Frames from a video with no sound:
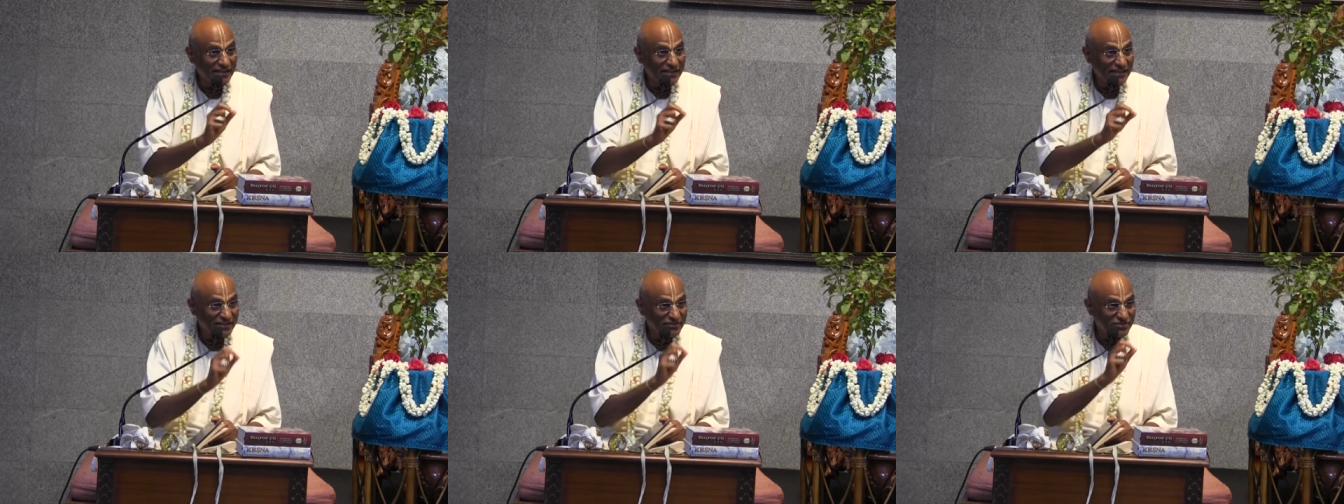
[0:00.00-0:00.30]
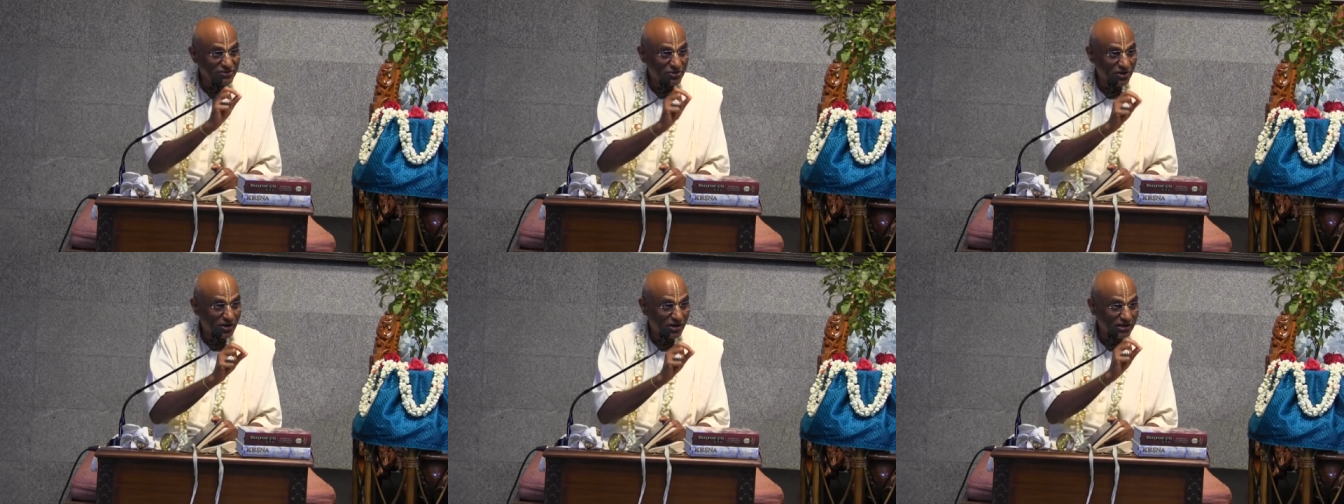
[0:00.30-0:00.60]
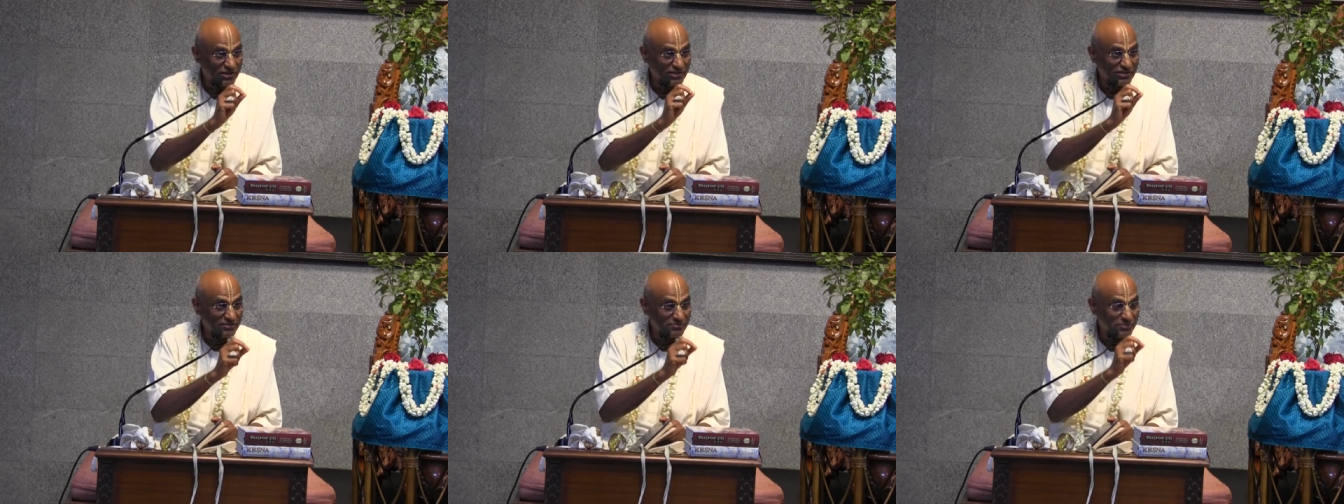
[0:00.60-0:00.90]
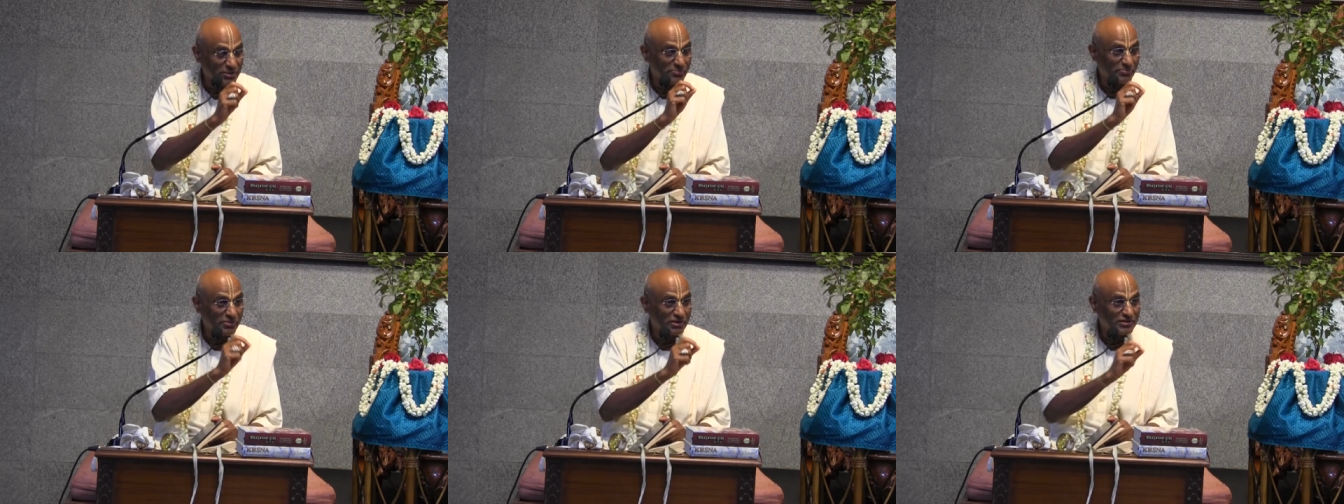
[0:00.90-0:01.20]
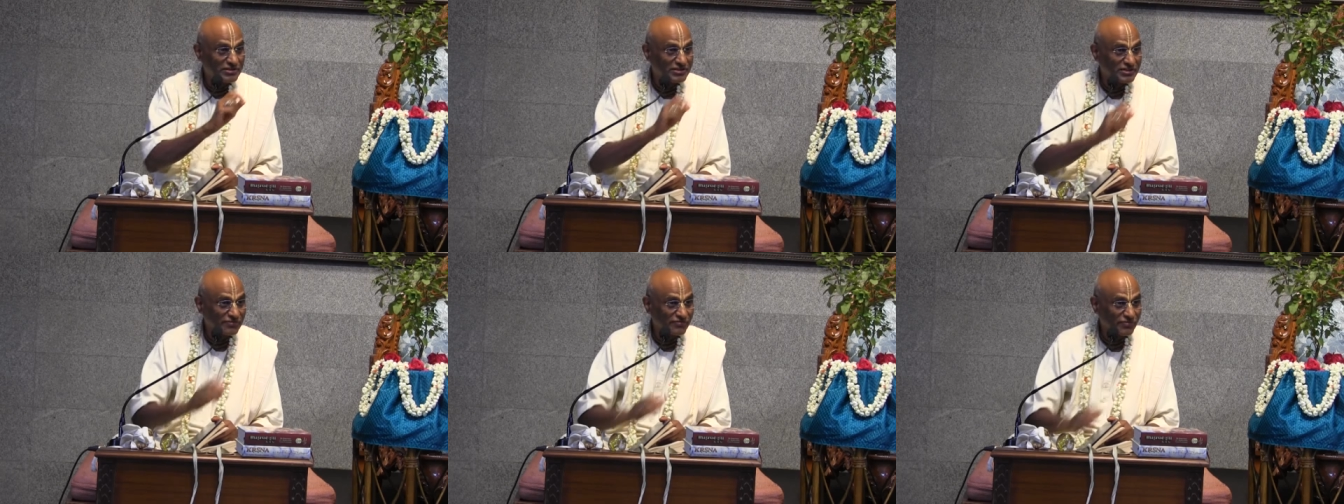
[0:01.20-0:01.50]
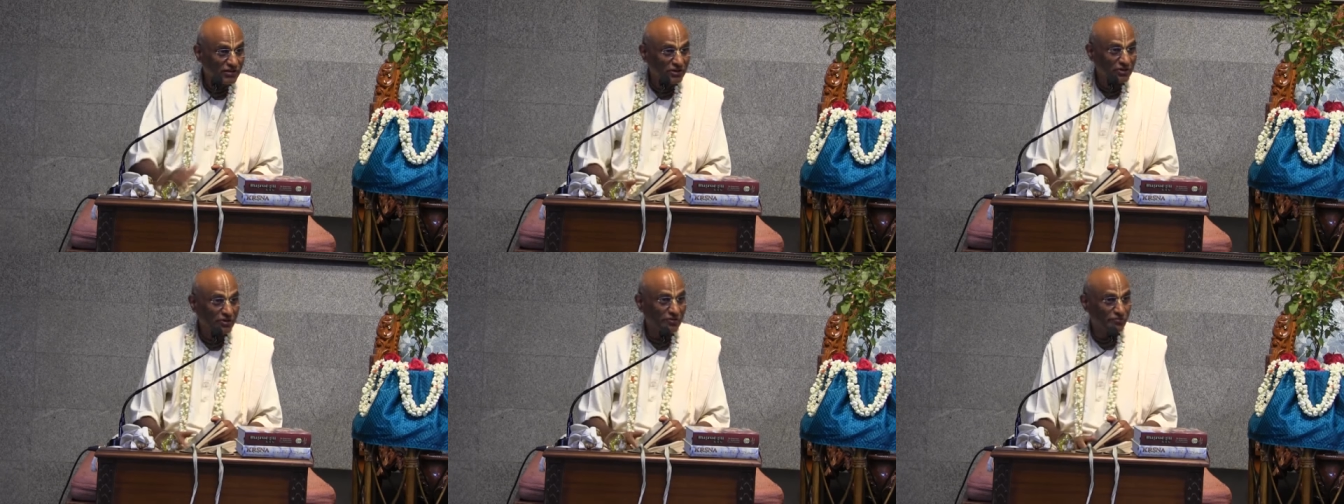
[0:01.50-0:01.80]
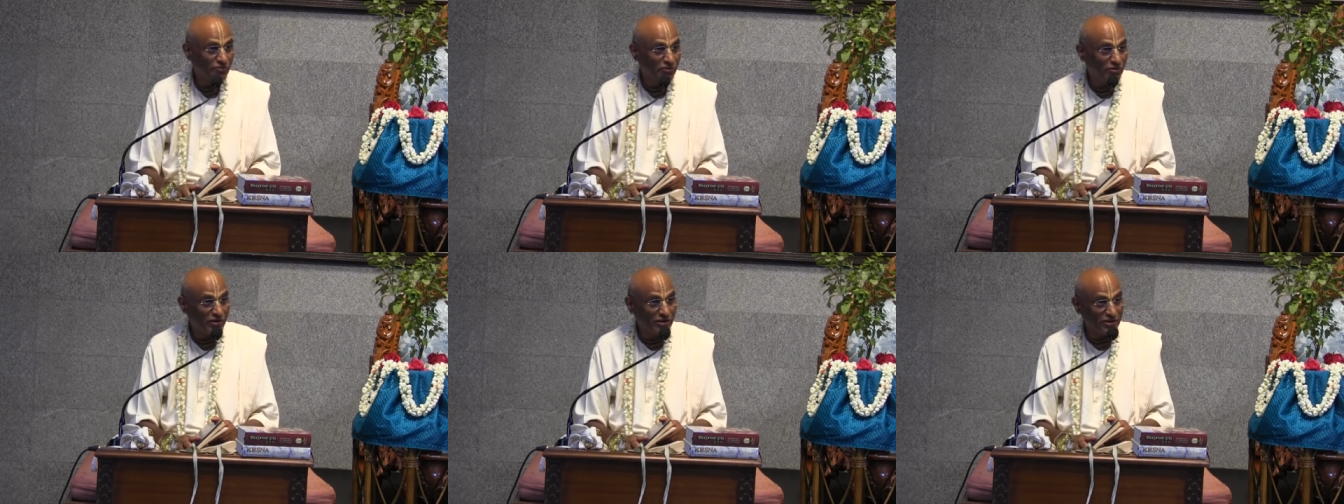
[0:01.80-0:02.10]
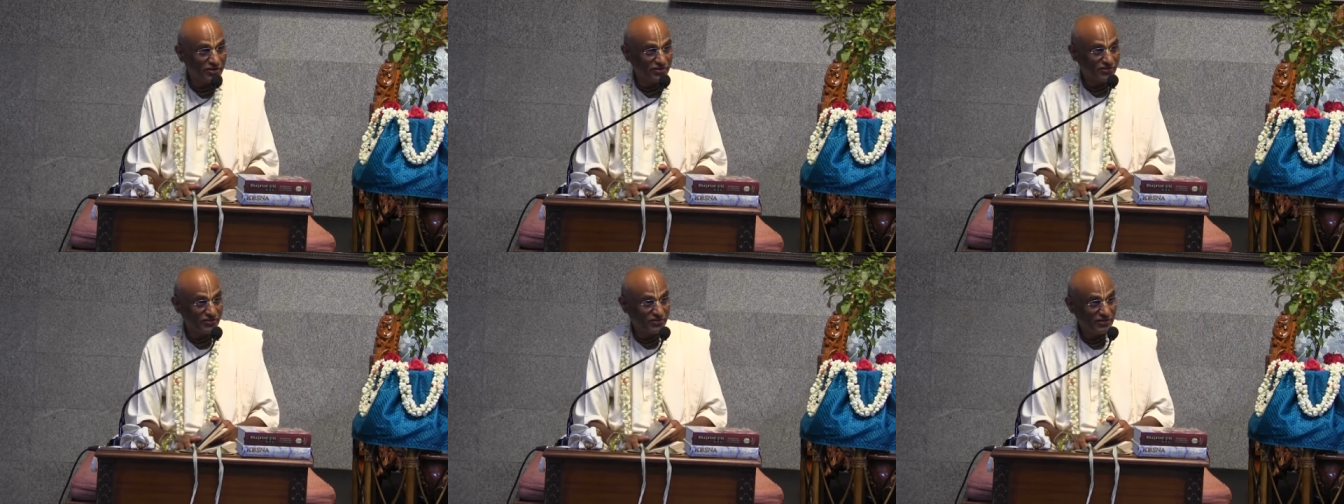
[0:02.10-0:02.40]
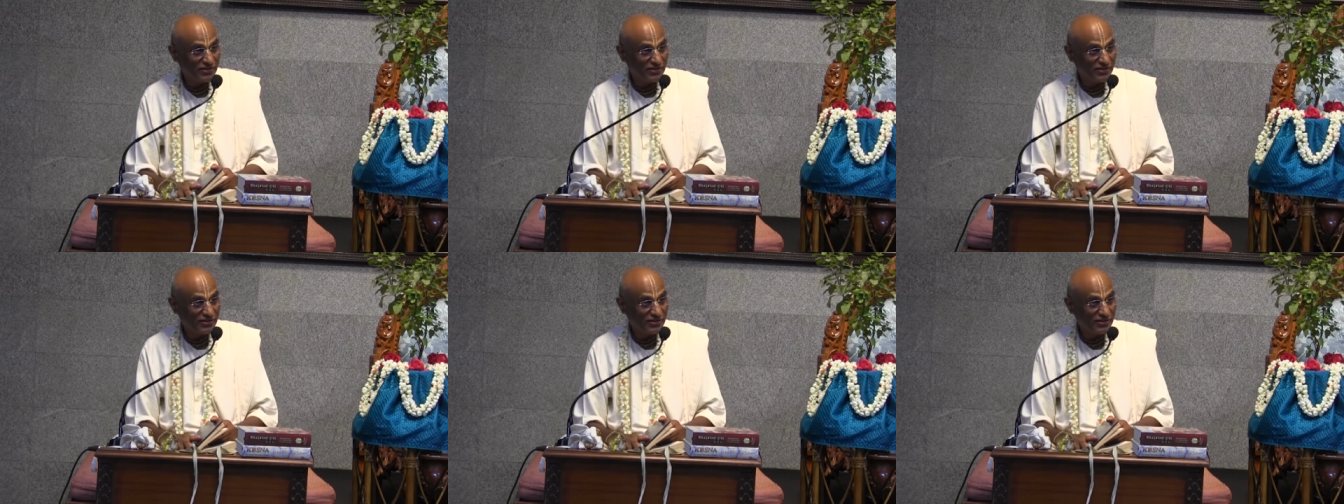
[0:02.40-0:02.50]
He gives knowledge, remembrance and forgetfulness.